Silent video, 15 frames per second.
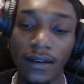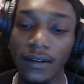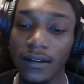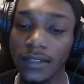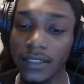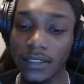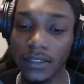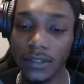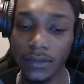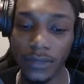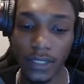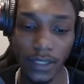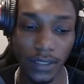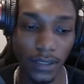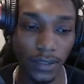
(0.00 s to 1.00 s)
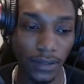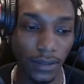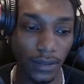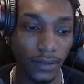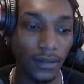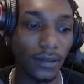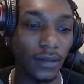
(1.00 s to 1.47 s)
So we're
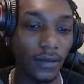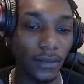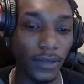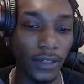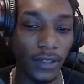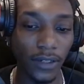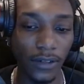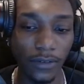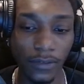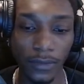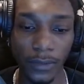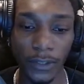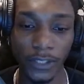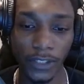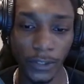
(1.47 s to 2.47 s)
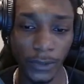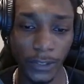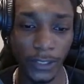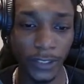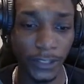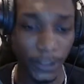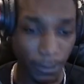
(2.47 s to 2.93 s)
gonna go for more jokers.